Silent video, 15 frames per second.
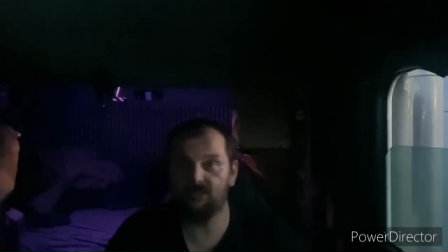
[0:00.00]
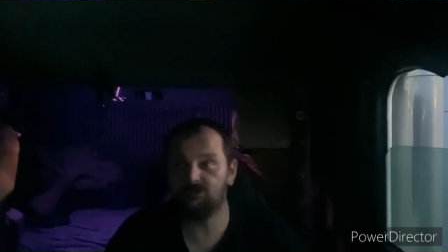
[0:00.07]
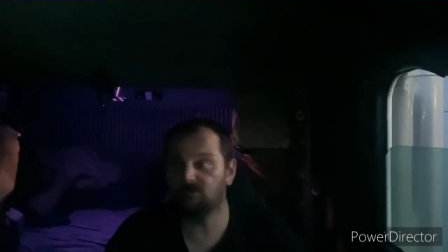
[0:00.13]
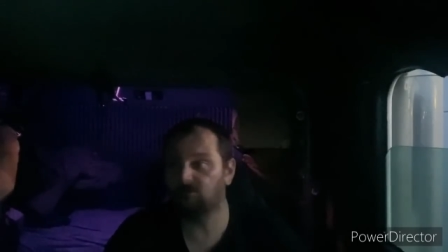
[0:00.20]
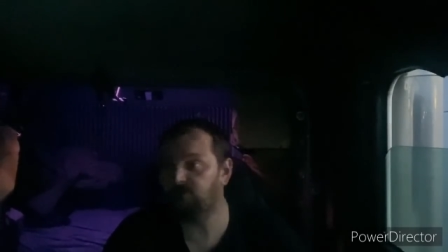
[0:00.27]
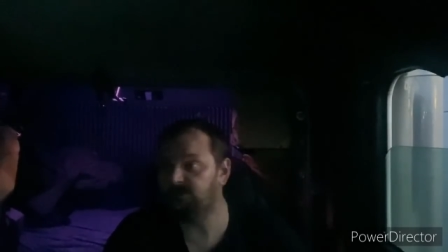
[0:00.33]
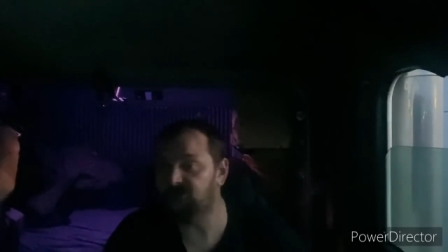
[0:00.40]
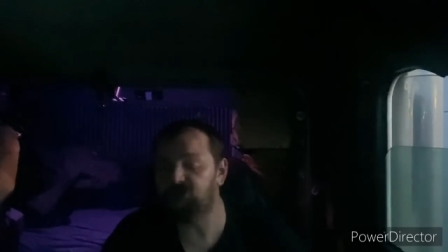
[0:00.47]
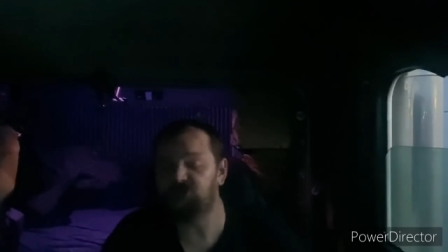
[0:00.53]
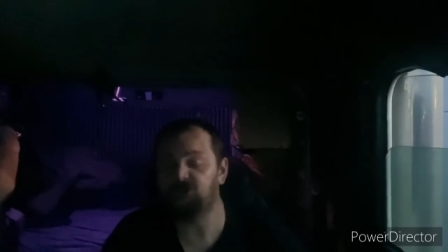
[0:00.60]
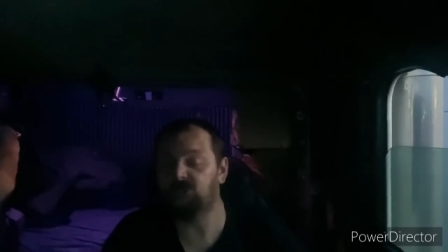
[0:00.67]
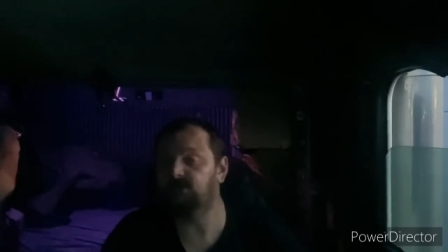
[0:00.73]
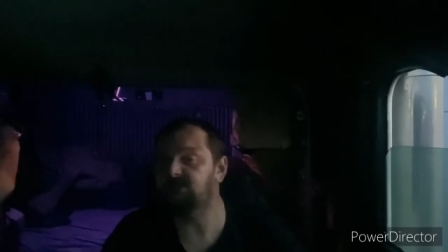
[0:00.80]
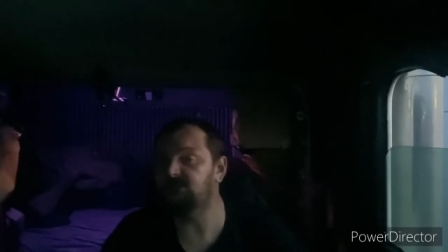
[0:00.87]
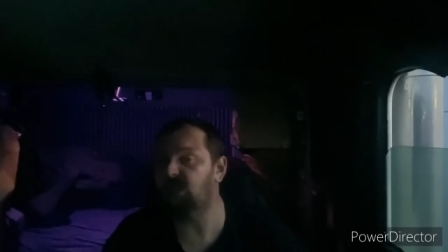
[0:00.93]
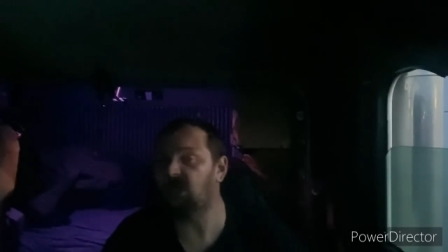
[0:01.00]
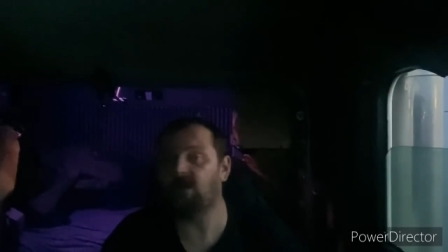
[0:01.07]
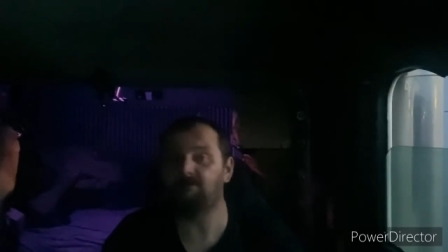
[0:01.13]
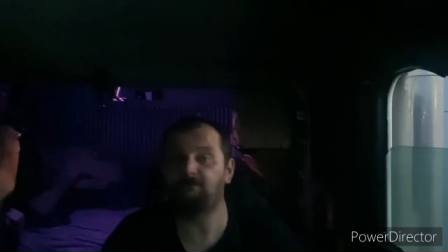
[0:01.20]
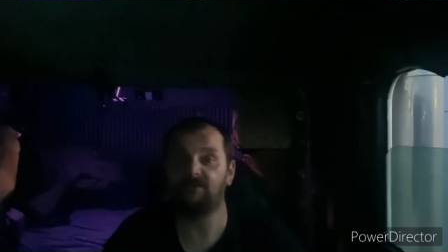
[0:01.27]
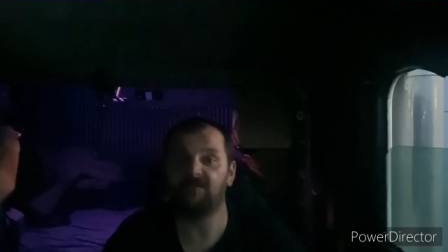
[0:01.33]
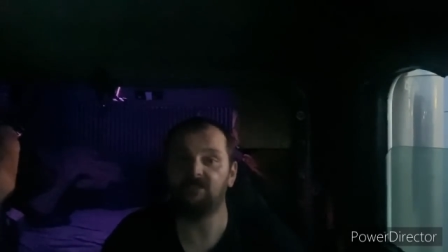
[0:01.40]
We should
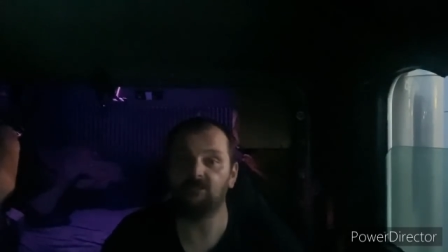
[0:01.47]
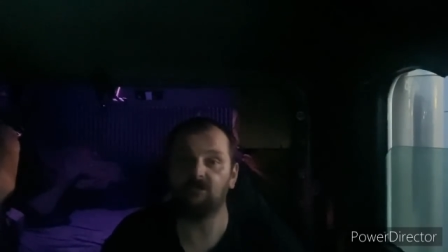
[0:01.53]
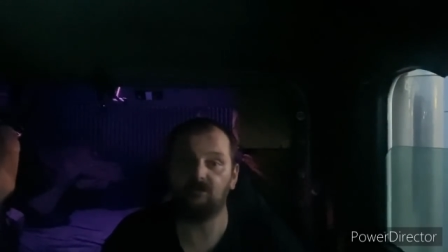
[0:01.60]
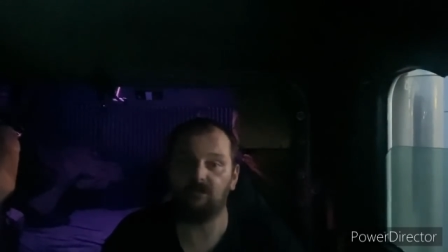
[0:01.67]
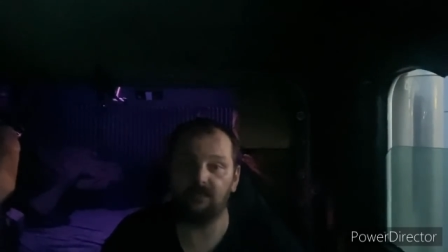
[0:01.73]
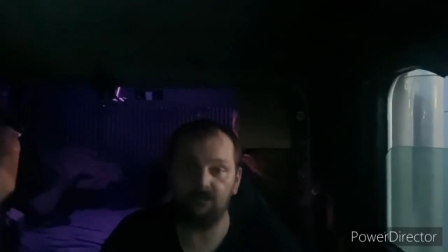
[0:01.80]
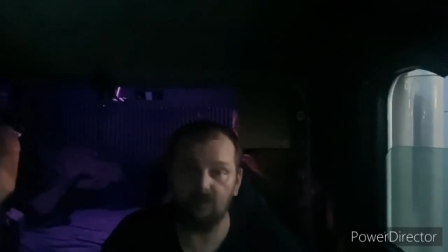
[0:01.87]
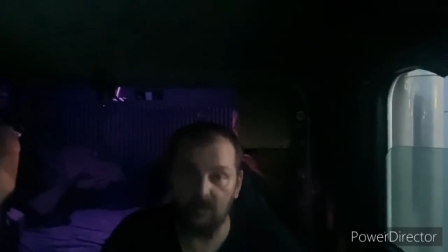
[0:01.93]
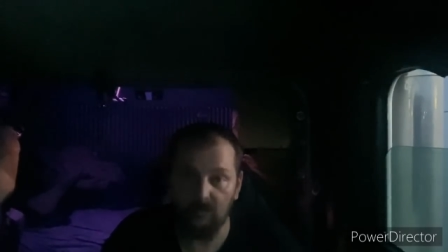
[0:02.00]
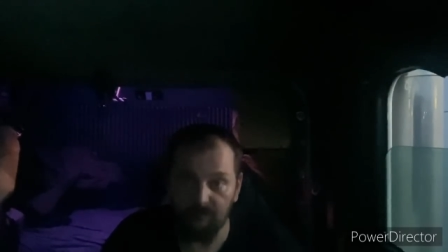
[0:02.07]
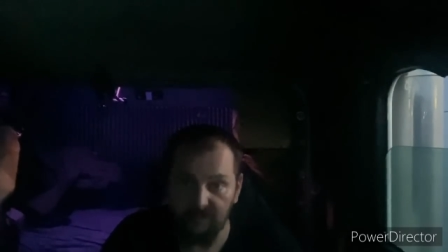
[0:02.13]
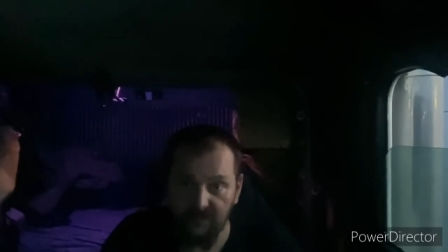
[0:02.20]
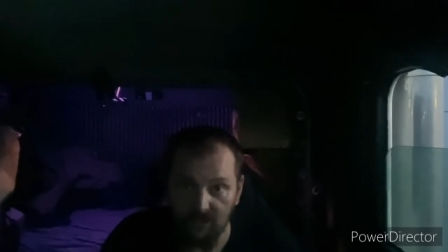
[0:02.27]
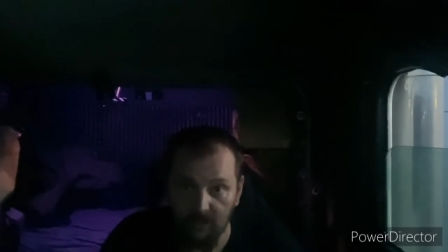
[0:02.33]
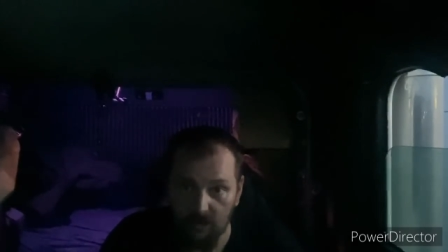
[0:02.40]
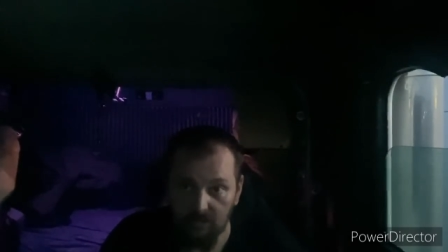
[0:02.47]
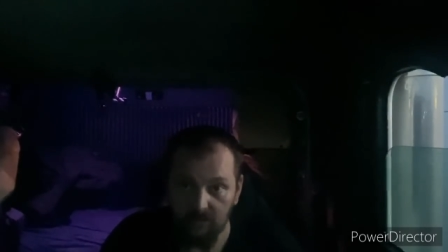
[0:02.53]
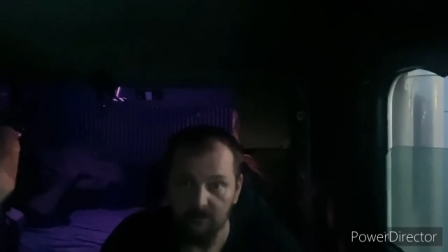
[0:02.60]
not be your end all be all.